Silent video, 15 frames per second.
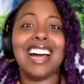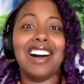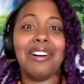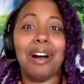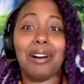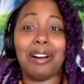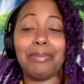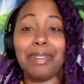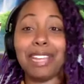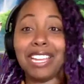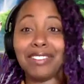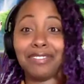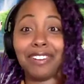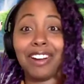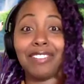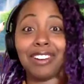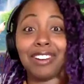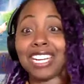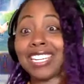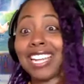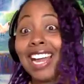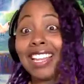how i'm going to be here forever i'm
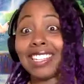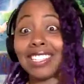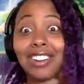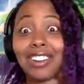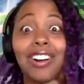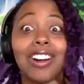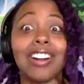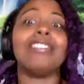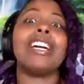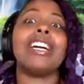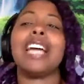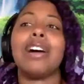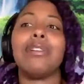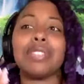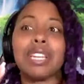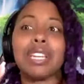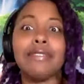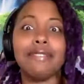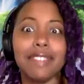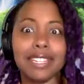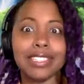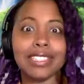going to die in this car right i was
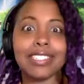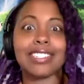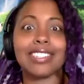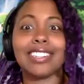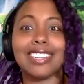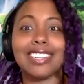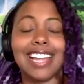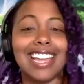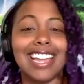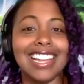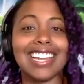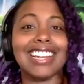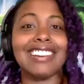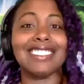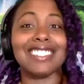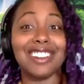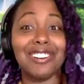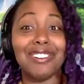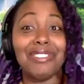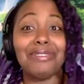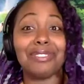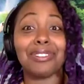convinced like it was
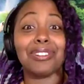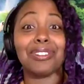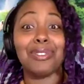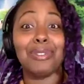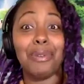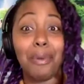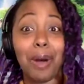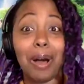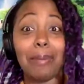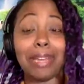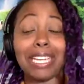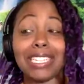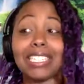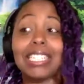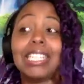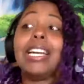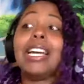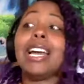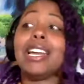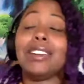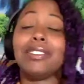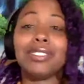overwhelming
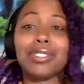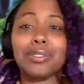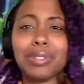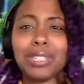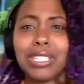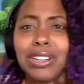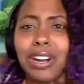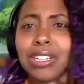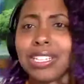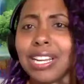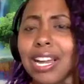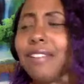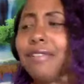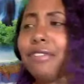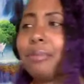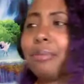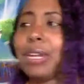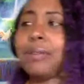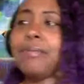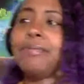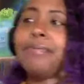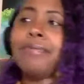and it was a really dark time for
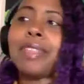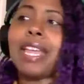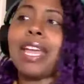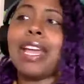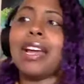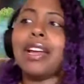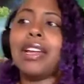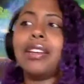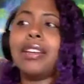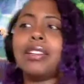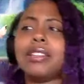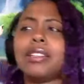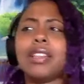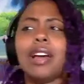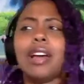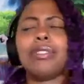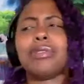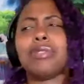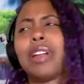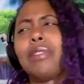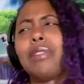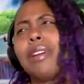me and that
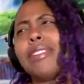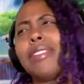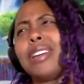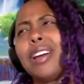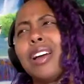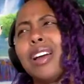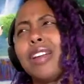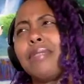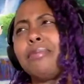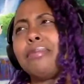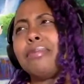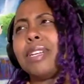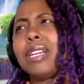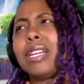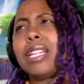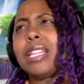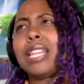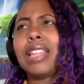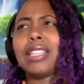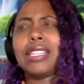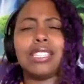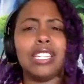was right around the time
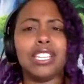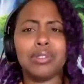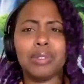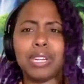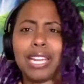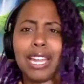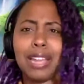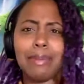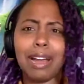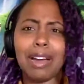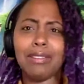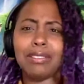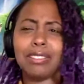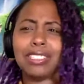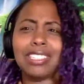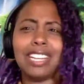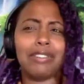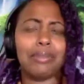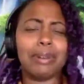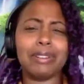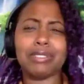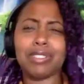that the secret came out and
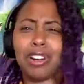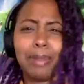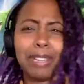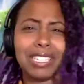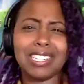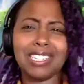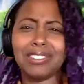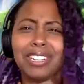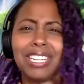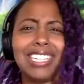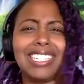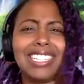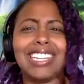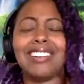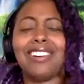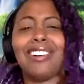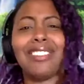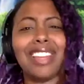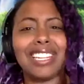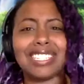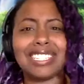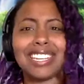everybody was talking about the secret mm-hmm. and all
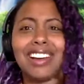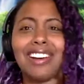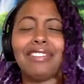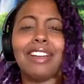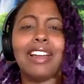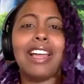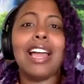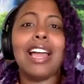that stuff mm-hmm.